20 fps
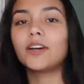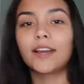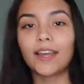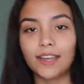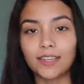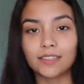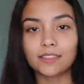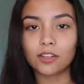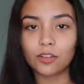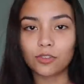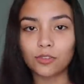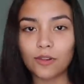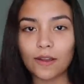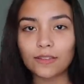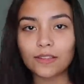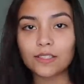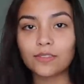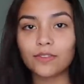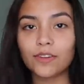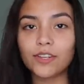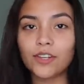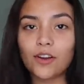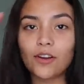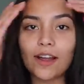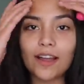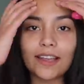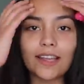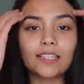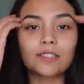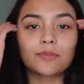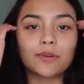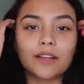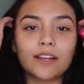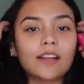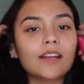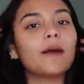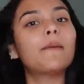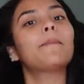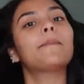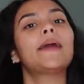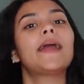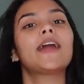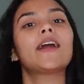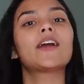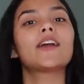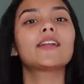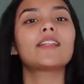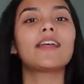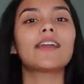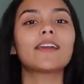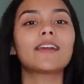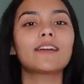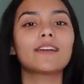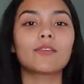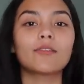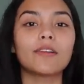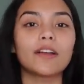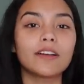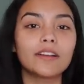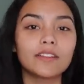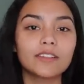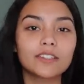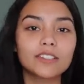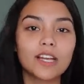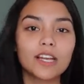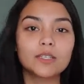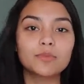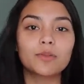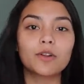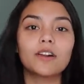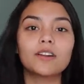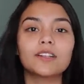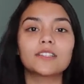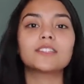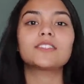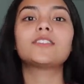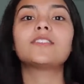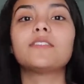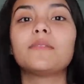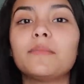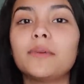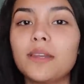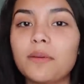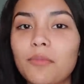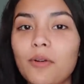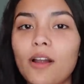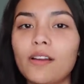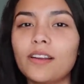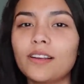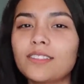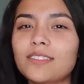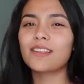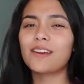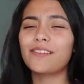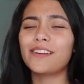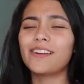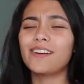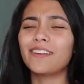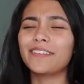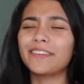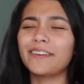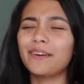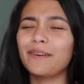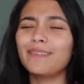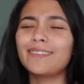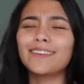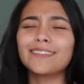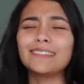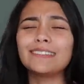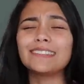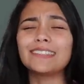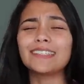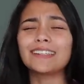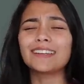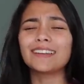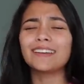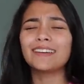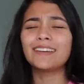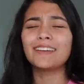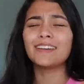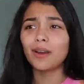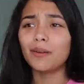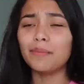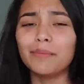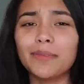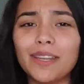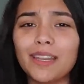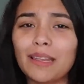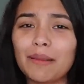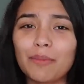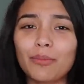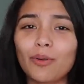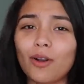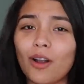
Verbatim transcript: Okay, so throughout this video, I guess we're gonna compare like a regular size product to the mini products. That way y'all know we're using a mini